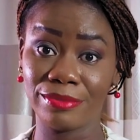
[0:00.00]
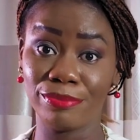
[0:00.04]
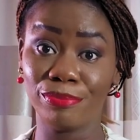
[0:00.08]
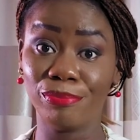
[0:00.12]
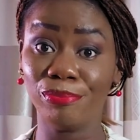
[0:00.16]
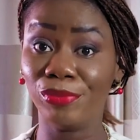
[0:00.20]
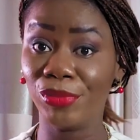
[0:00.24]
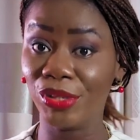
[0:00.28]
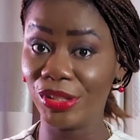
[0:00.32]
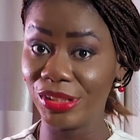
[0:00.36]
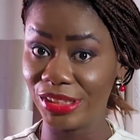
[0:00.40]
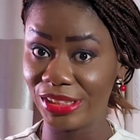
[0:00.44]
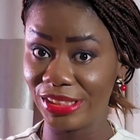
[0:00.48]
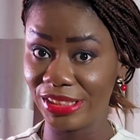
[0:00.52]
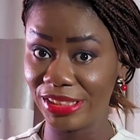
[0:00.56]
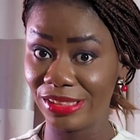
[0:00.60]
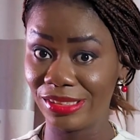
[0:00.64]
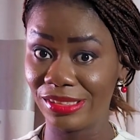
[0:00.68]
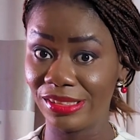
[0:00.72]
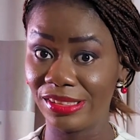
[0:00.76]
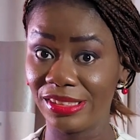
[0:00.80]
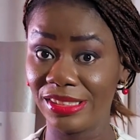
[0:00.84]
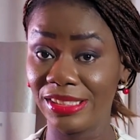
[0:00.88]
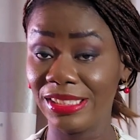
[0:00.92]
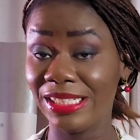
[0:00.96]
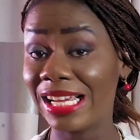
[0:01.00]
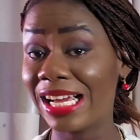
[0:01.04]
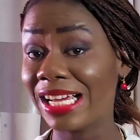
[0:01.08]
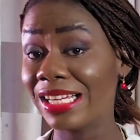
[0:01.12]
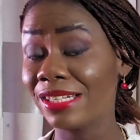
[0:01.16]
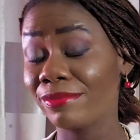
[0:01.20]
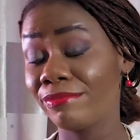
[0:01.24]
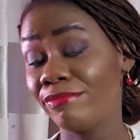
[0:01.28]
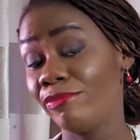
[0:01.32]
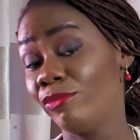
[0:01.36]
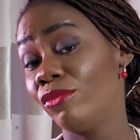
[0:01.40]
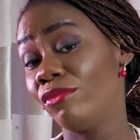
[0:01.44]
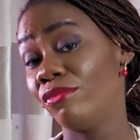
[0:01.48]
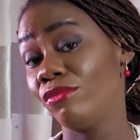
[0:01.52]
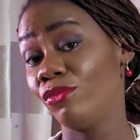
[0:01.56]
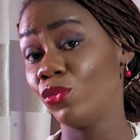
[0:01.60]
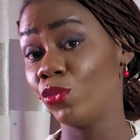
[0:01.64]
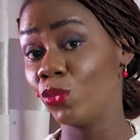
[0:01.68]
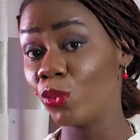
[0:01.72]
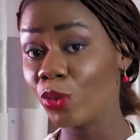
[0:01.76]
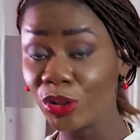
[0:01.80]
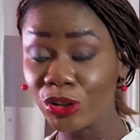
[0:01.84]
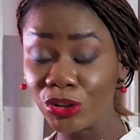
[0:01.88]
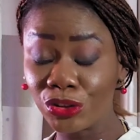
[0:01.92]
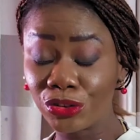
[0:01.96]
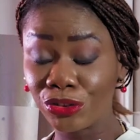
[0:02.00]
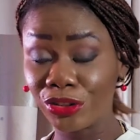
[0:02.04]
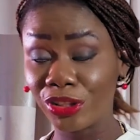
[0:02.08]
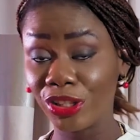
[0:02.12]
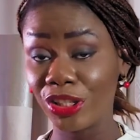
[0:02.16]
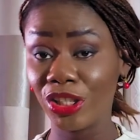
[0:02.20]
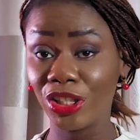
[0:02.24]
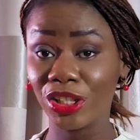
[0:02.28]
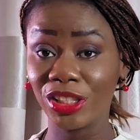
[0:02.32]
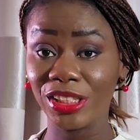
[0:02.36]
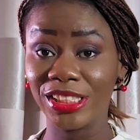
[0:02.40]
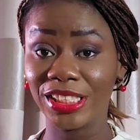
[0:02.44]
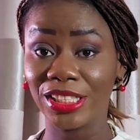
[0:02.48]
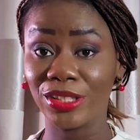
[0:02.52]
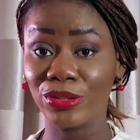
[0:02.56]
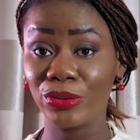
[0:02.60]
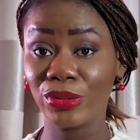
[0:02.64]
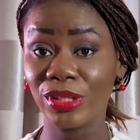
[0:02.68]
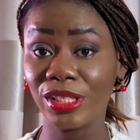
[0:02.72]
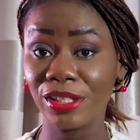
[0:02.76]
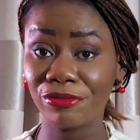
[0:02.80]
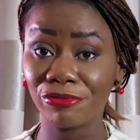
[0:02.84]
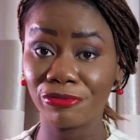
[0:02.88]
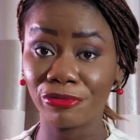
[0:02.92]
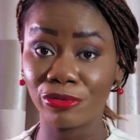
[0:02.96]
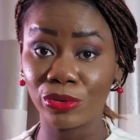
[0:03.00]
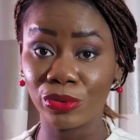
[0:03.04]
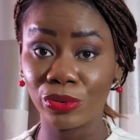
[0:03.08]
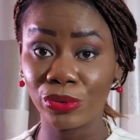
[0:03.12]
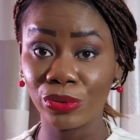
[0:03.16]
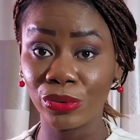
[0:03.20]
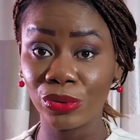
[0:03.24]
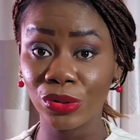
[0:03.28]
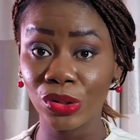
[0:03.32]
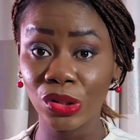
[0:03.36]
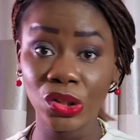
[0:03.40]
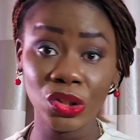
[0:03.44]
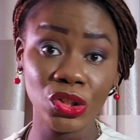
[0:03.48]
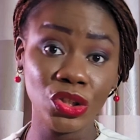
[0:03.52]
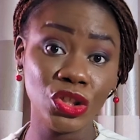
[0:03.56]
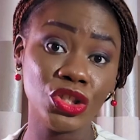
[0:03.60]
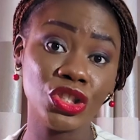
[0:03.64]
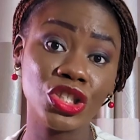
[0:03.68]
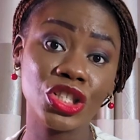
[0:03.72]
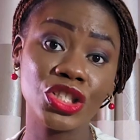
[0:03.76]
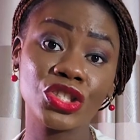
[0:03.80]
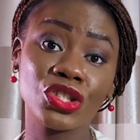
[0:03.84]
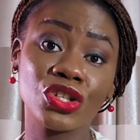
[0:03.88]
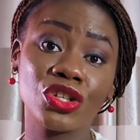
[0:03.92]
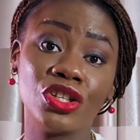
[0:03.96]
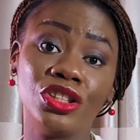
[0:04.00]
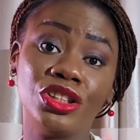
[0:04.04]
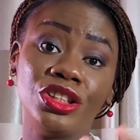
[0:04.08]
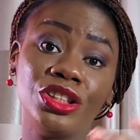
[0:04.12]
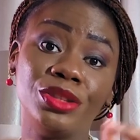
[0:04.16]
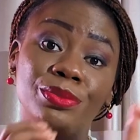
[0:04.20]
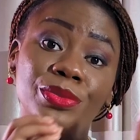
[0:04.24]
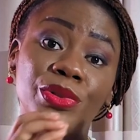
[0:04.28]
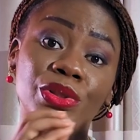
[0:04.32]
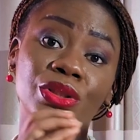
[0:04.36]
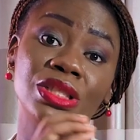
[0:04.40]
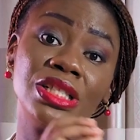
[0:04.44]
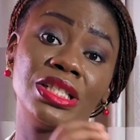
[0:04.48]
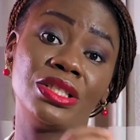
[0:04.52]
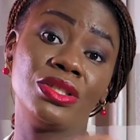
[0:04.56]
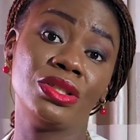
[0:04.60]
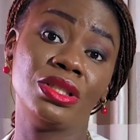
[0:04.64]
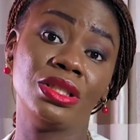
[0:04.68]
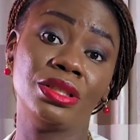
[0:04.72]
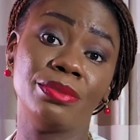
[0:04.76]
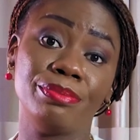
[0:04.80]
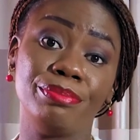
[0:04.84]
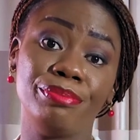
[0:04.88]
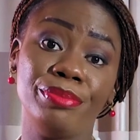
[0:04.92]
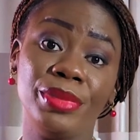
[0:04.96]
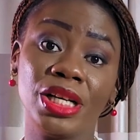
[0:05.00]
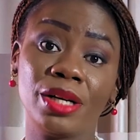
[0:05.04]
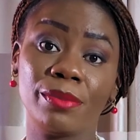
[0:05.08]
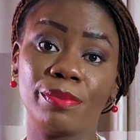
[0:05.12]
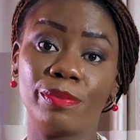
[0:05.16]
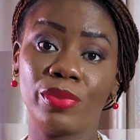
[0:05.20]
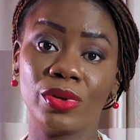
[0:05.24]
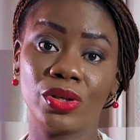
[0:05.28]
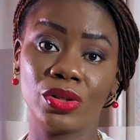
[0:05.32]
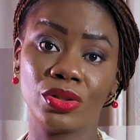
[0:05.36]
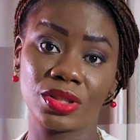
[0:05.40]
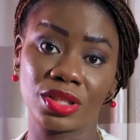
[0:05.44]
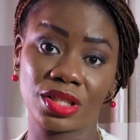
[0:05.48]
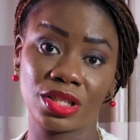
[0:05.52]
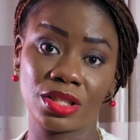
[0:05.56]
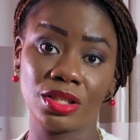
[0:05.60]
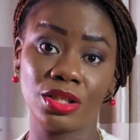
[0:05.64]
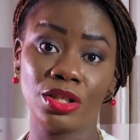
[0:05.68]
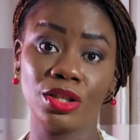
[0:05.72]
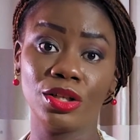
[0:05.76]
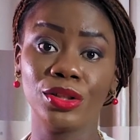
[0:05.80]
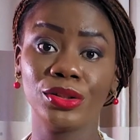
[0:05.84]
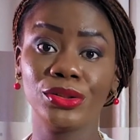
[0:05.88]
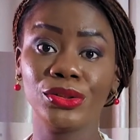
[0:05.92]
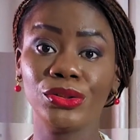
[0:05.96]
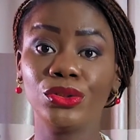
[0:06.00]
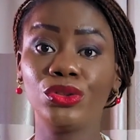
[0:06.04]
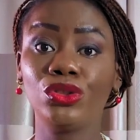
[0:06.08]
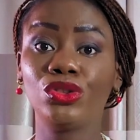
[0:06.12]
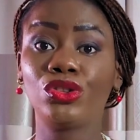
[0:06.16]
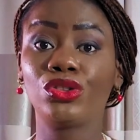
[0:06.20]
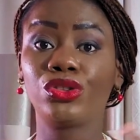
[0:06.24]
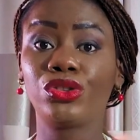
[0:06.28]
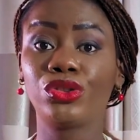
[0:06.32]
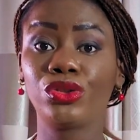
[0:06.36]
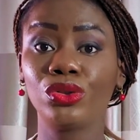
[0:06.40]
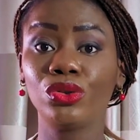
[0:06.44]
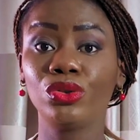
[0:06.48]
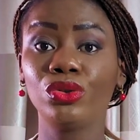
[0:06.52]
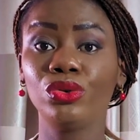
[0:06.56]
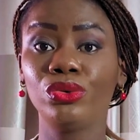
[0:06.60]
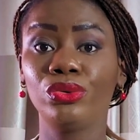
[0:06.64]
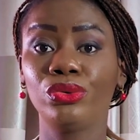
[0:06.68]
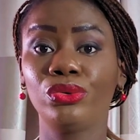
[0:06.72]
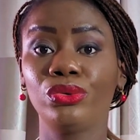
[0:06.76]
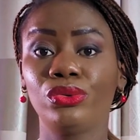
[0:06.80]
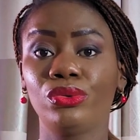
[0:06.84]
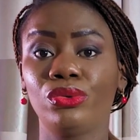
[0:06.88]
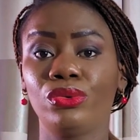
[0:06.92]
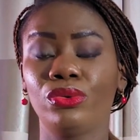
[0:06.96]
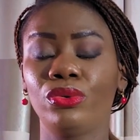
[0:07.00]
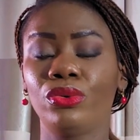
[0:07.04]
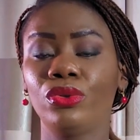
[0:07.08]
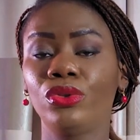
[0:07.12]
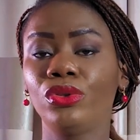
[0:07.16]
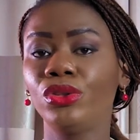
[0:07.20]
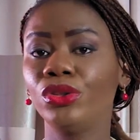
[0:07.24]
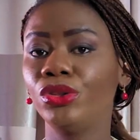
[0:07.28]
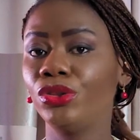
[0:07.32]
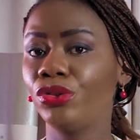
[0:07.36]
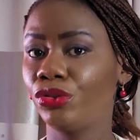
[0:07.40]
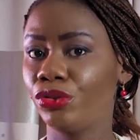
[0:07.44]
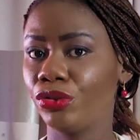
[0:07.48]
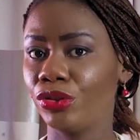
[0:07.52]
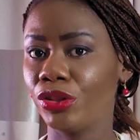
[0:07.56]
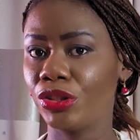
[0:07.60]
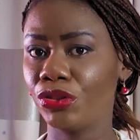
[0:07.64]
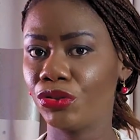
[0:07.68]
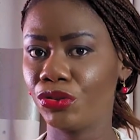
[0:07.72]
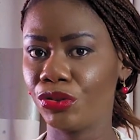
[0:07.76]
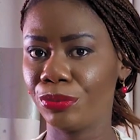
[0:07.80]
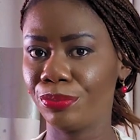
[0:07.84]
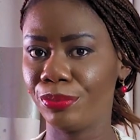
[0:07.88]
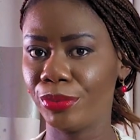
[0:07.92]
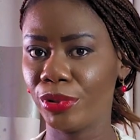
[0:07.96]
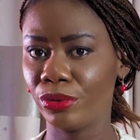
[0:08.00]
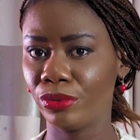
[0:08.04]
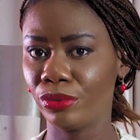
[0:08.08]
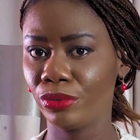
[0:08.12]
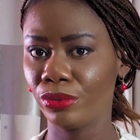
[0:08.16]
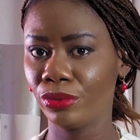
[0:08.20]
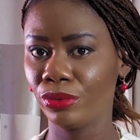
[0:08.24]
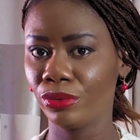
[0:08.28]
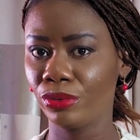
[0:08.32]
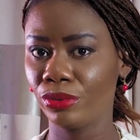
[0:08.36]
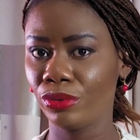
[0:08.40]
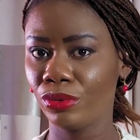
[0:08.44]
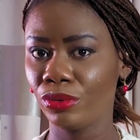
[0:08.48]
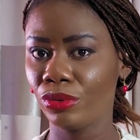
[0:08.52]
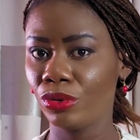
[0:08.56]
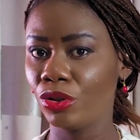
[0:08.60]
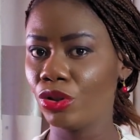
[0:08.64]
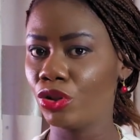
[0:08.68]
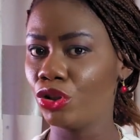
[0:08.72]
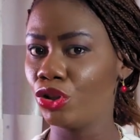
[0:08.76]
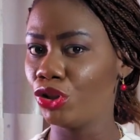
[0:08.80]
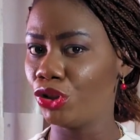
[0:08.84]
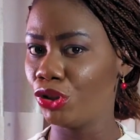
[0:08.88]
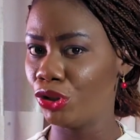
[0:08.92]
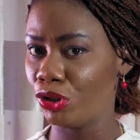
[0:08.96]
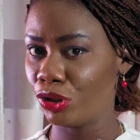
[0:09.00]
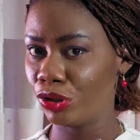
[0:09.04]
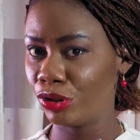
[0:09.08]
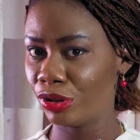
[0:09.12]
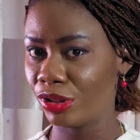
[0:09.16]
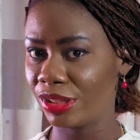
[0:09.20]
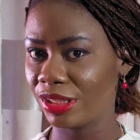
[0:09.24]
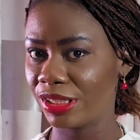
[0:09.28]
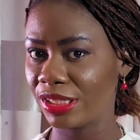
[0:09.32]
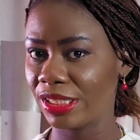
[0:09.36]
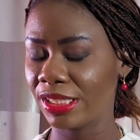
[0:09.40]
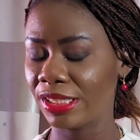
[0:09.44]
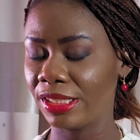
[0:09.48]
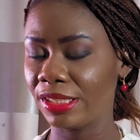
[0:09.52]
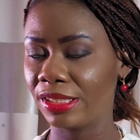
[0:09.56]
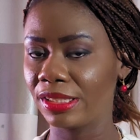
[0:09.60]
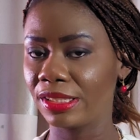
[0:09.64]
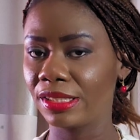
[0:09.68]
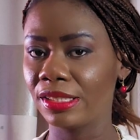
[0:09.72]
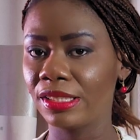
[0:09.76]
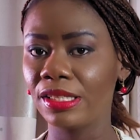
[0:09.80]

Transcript: money. That 1 trillion they're looking for, you just contributed to the big pot through Treasury bill. Do you understand?